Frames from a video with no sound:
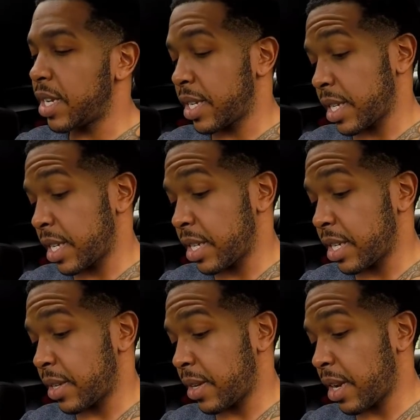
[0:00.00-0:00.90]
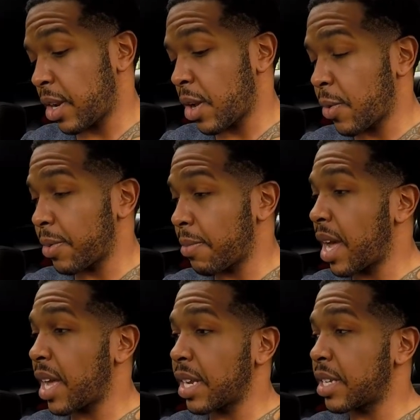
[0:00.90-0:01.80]
because they sent it along with
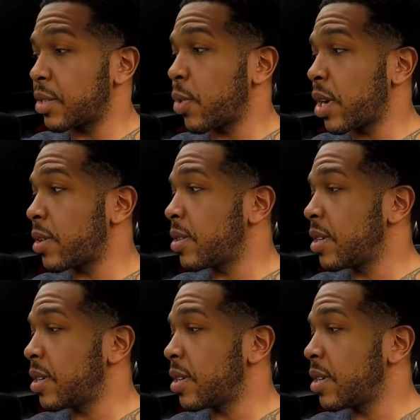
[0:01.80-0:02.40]
mine as well.